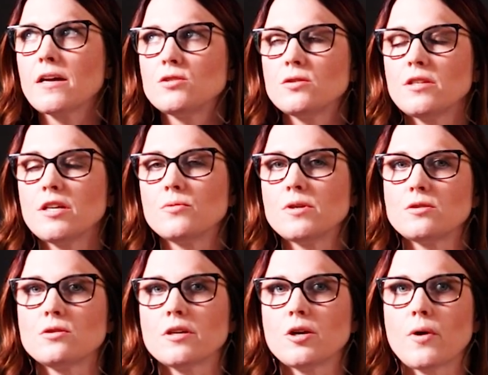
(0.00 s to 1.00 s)
into the
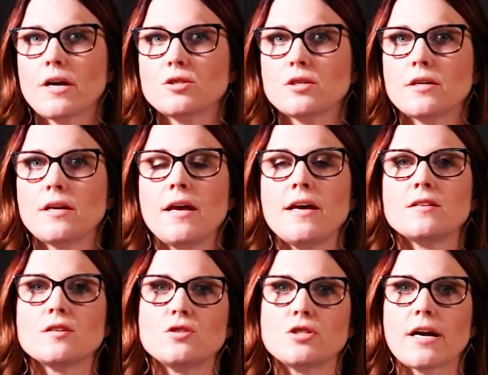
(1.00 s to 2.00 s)
original equation
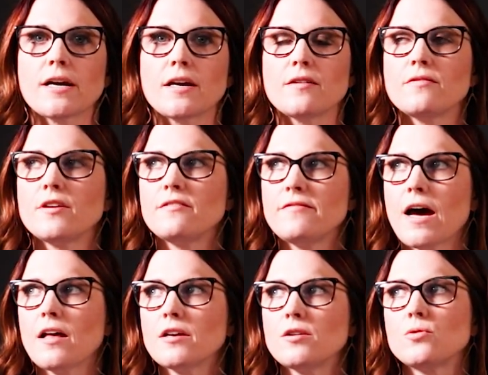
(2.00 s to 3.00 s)
to check if they're
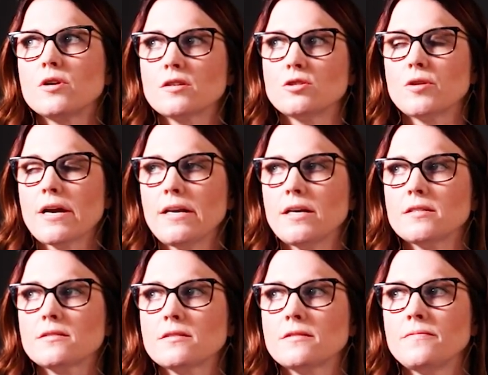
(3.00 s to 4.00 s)
valid or extraneous.
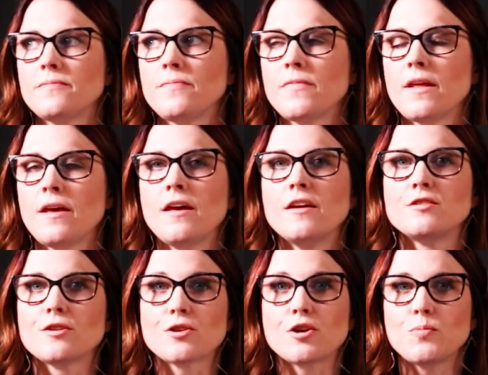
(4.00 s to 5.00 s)

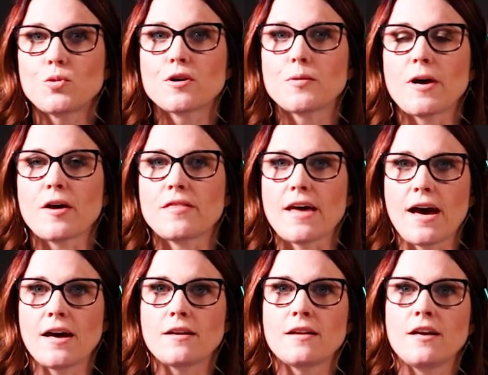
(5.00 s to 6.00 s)
To learn more about
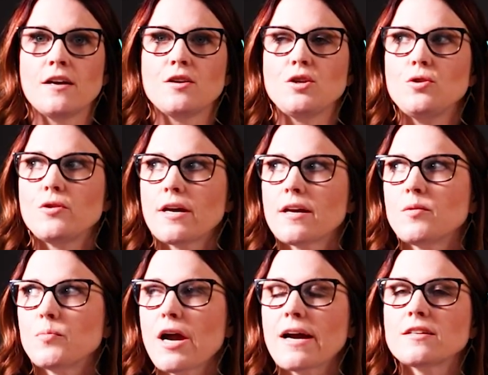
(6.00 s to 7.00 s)
that, you can
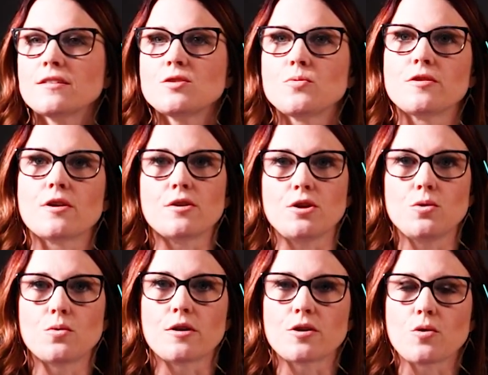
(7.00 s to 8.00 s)
practice with our
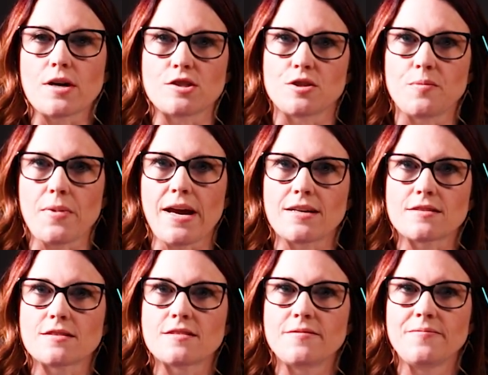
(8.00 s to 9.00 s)
UWorld question banks.